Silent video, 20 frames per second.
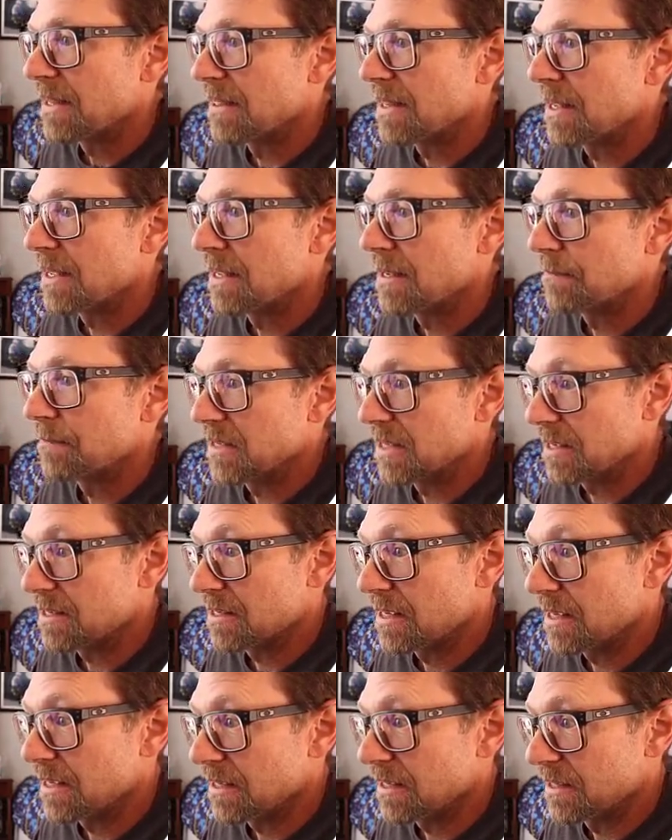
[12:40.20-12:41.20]
then
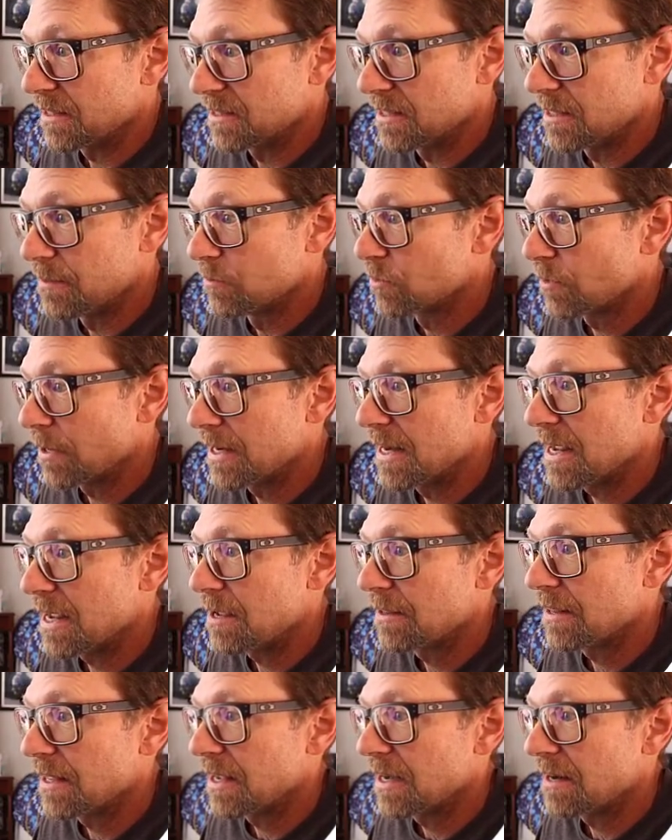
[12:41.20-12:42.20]
it seems right
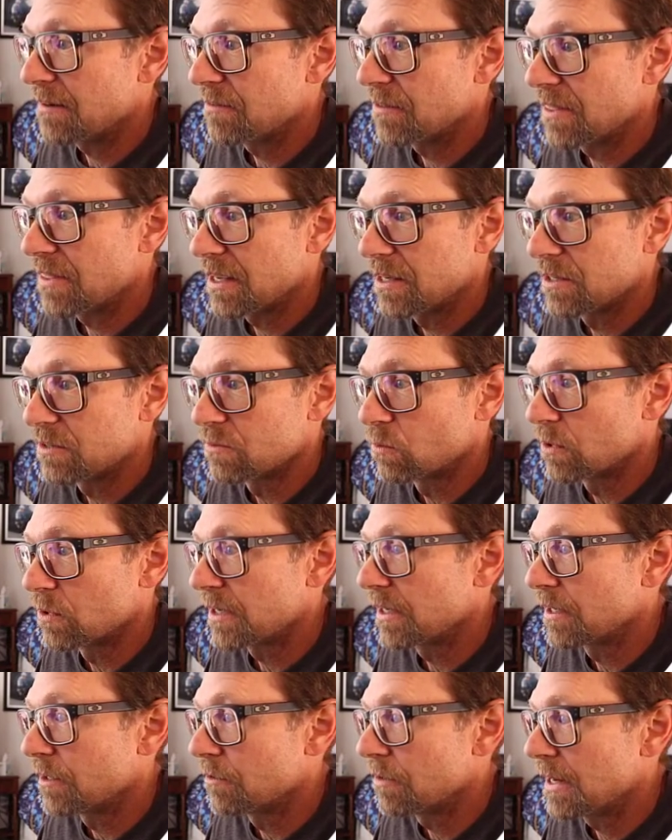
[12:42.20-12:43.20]
now that everything is
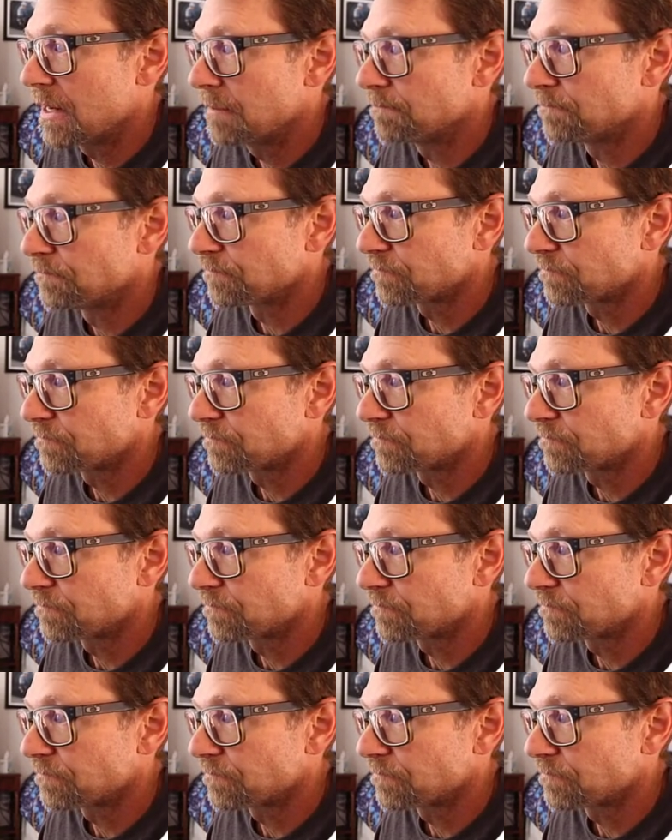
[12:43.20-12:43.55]
working great.